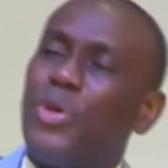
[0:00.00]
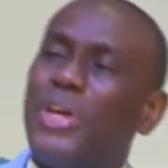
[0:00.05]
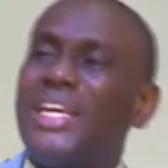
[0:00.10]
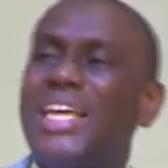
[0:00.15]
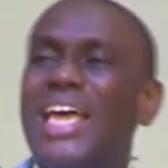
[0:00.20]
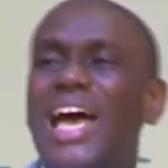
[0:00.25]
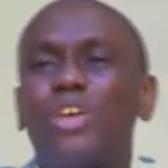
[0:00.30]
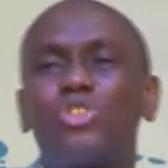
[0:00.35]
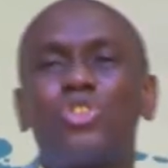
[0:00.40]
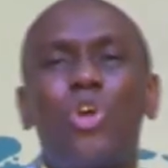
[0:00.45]
in
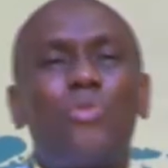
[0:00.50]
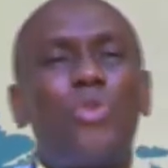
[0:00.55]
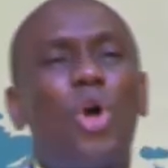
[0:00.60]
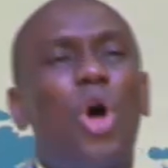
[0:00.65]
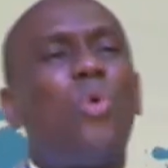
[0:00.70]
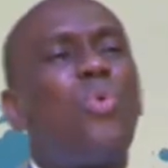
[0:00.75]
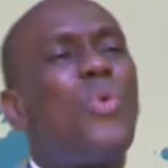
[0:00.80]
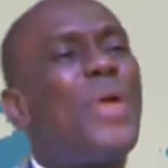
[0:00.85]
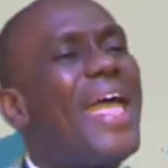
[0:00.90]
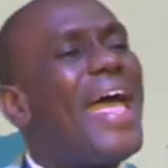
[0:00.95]
the house of
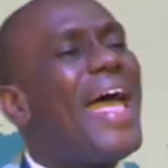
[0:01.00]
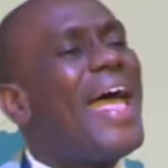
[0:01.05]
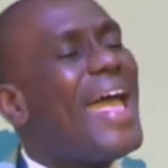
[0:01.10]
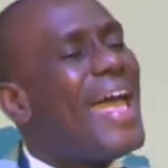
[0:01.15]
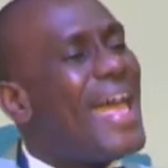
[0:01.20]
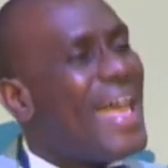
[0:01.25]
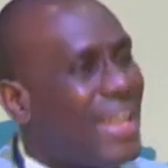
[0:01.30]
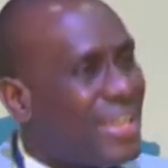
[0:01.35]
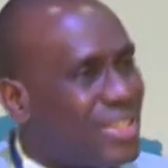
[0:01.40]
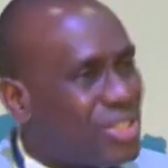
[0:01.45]
God, where
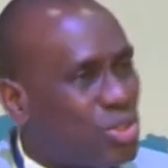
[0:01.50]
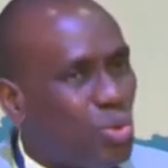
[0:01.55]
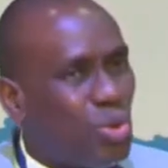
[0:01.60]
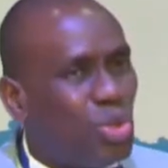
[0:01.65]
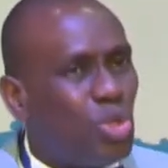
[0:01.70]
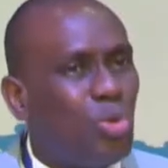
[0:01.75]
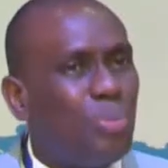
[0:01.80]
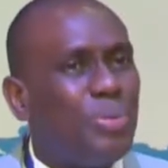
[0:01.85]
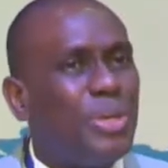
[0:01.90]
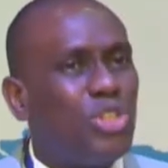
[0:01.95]
else
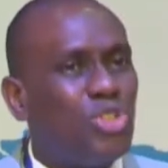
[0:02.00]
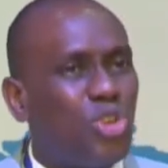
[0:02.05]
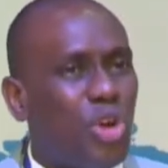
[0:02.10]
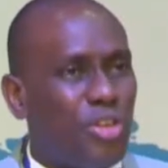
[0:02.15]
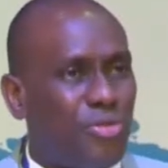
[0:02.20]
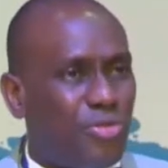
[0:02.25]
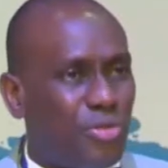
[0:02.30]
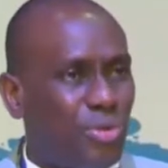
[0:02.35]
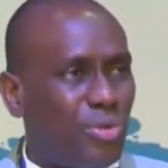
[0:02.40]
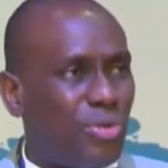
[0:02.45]
would you be
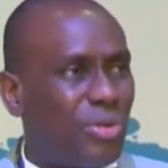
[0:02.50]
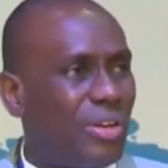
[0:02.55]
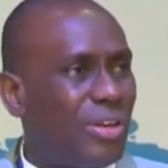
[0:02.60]
joyful?